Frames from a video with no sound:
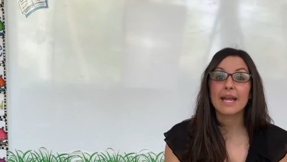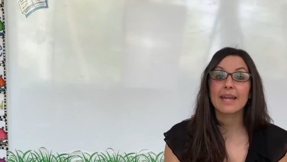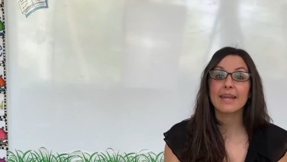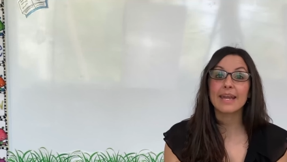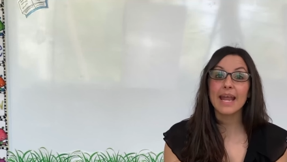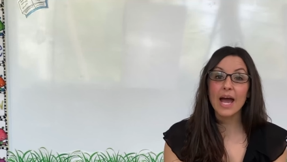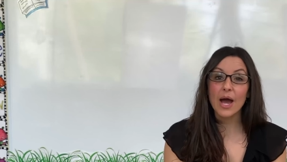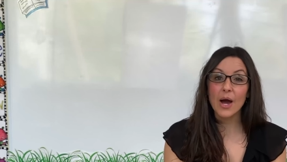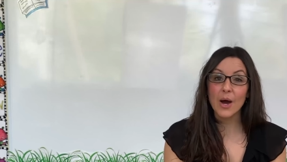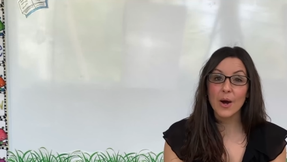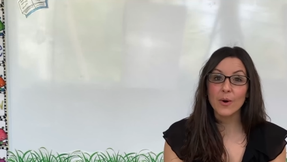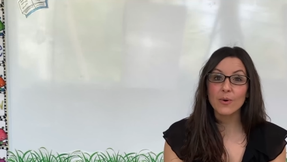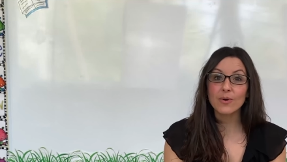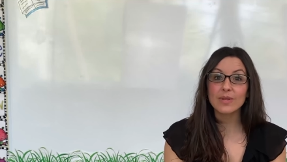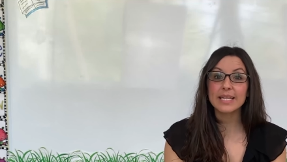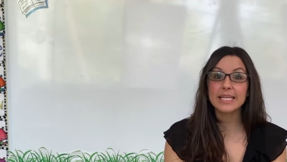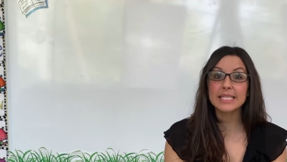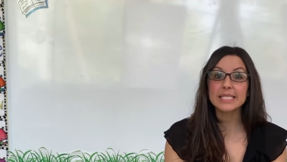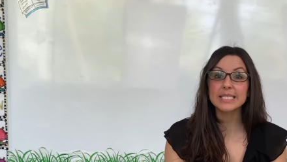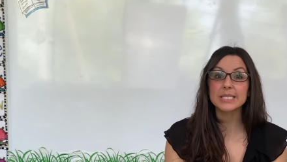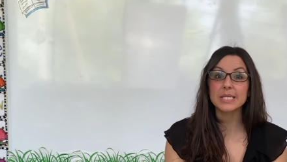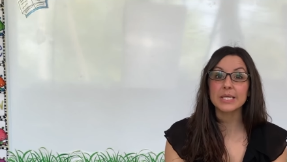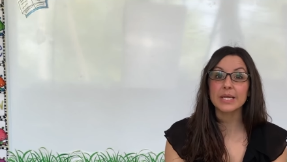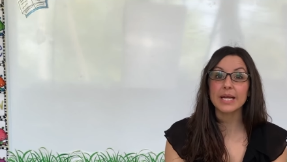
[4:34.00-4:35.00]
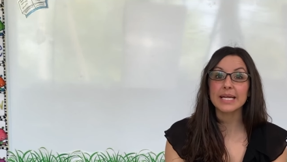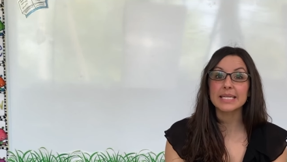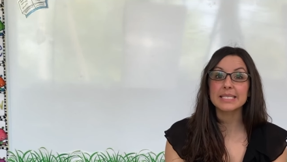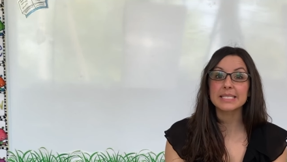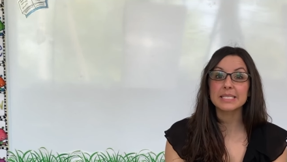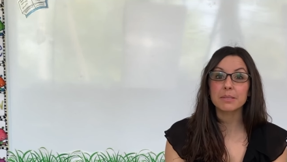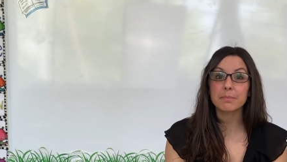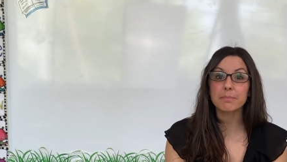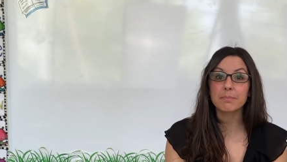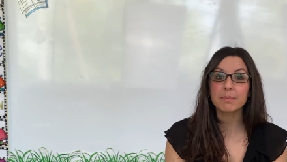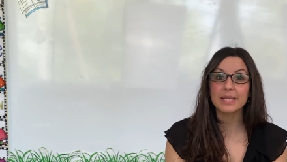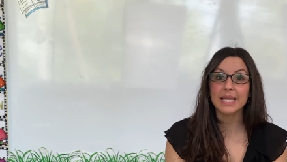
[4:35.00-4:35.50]
Now, let's look at
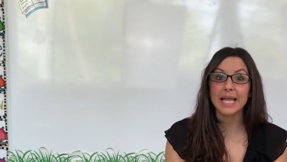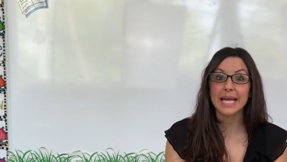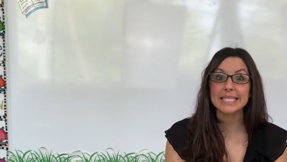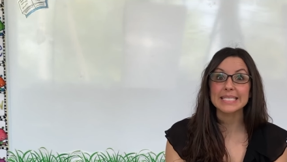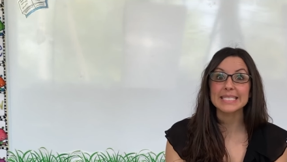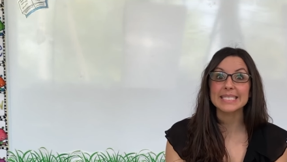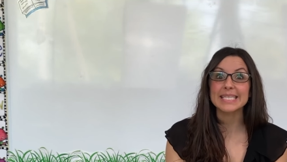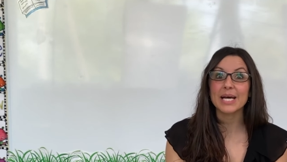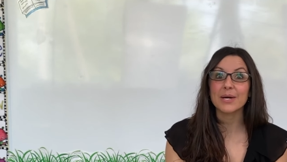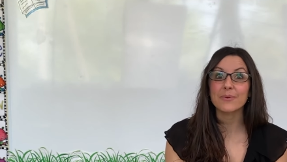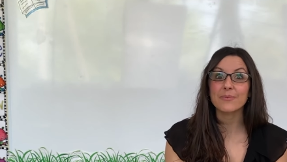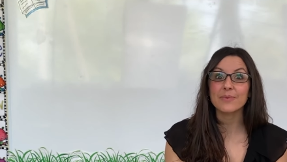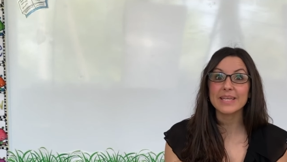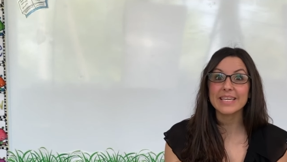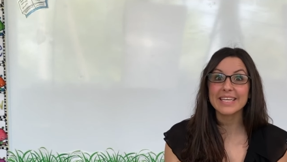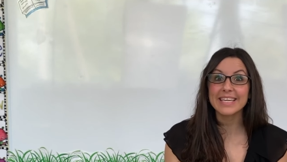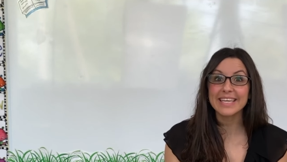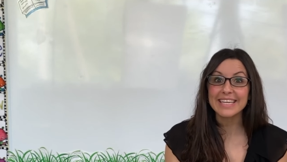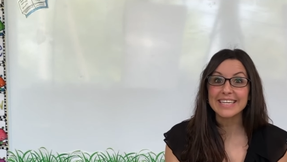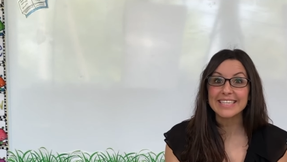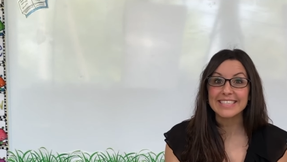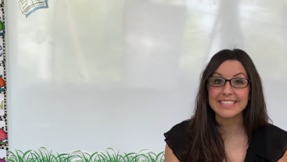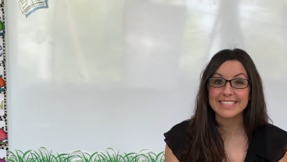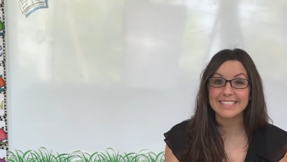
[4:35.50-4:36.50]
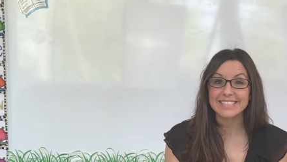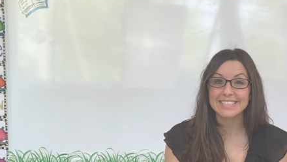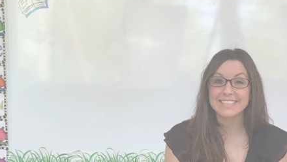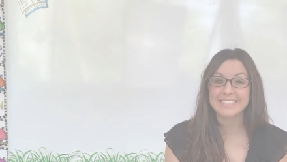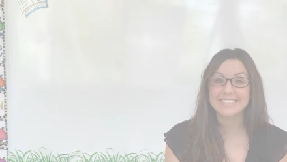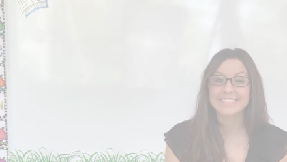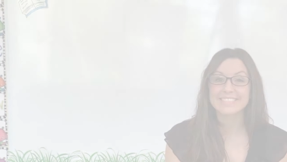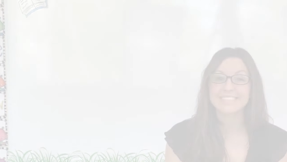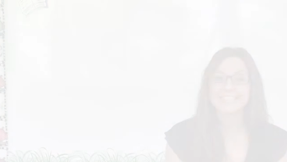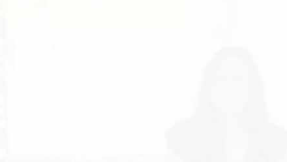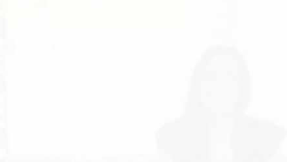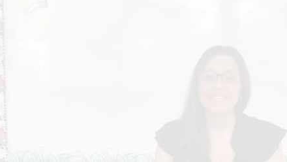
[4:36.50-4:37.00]
some plants that we eat.
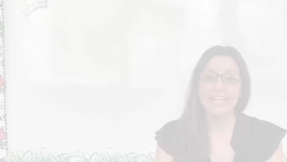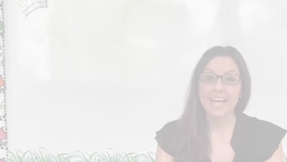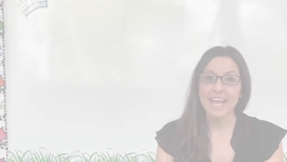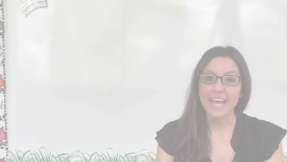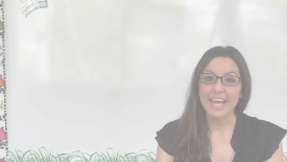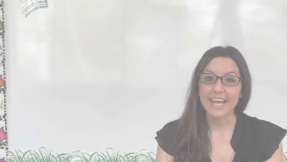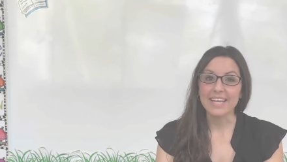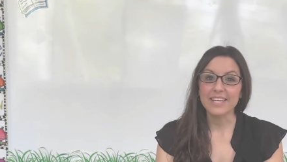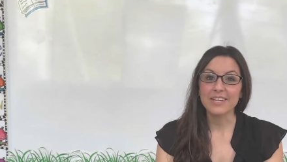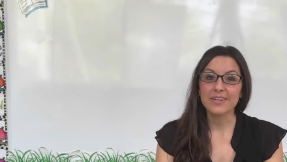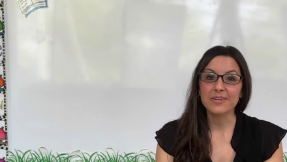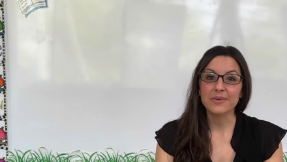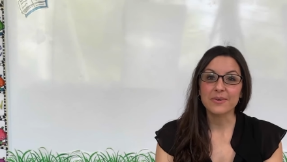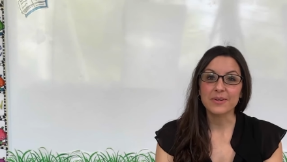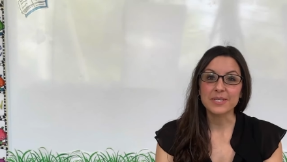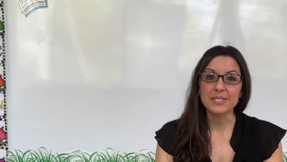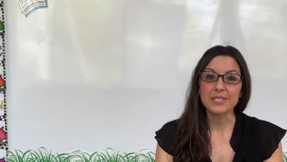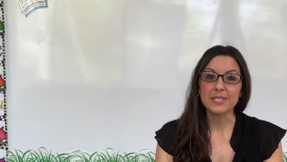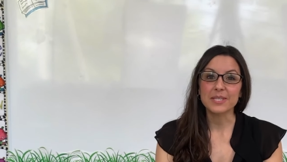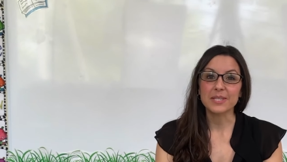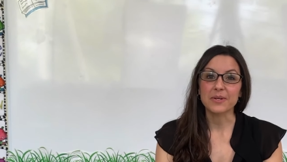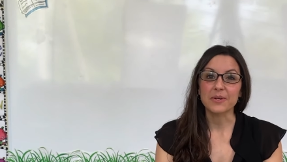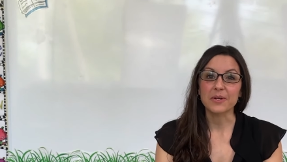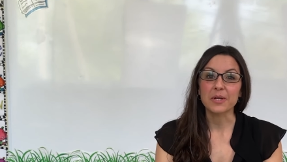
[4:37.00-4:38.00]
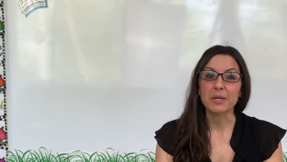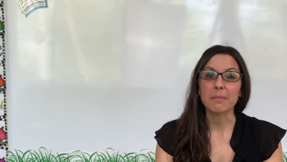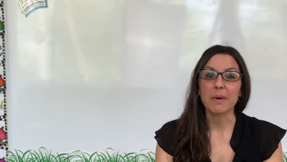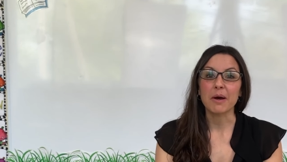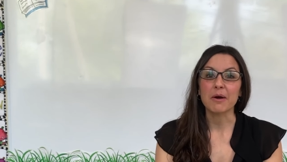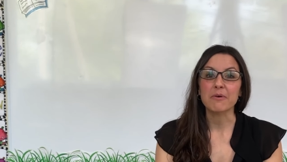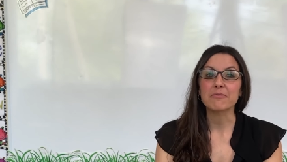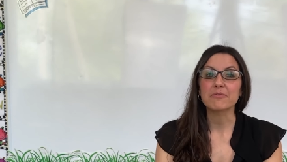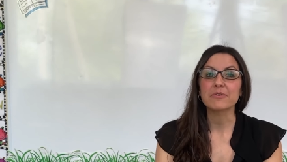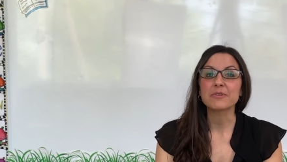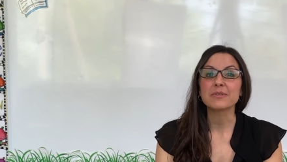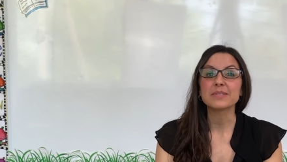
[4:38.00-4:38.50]
Today, you're going to learn
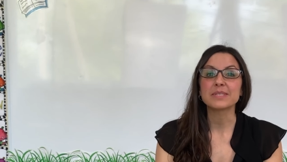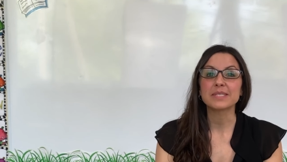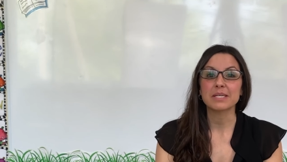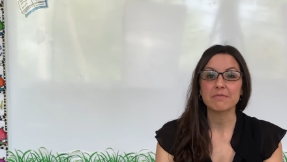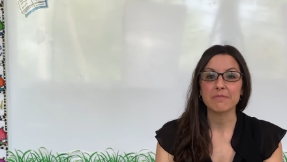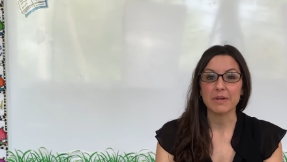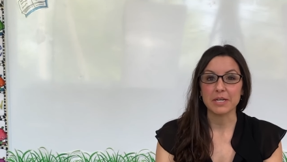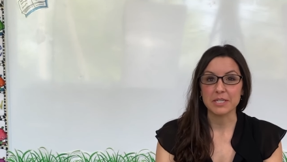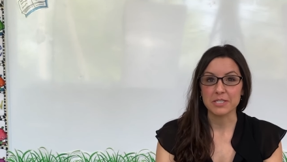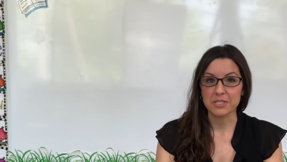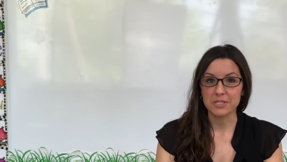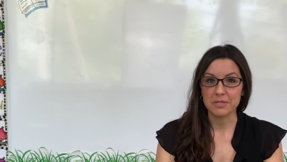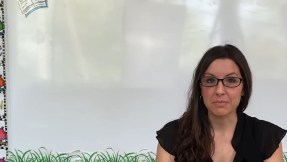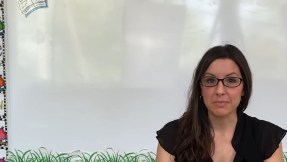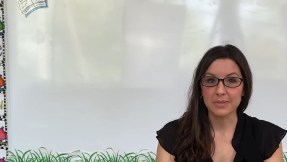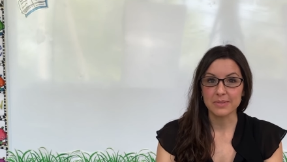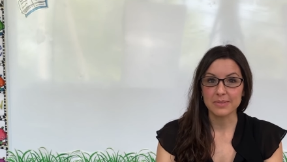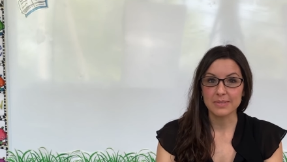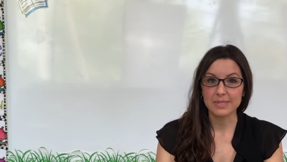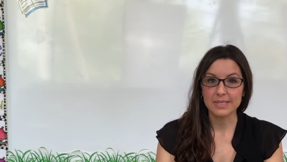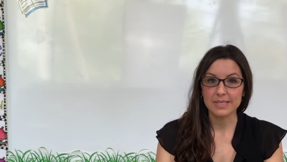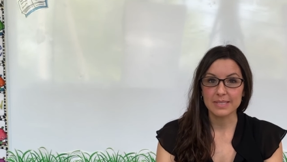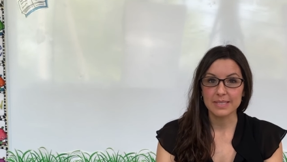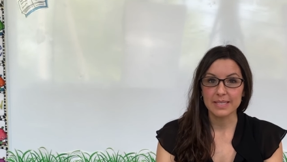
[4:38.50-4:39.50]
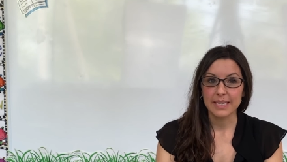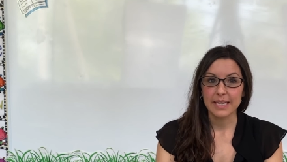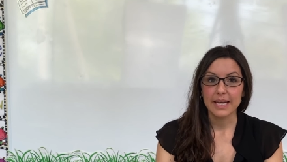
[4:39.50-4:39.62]
about fruits and vegetables.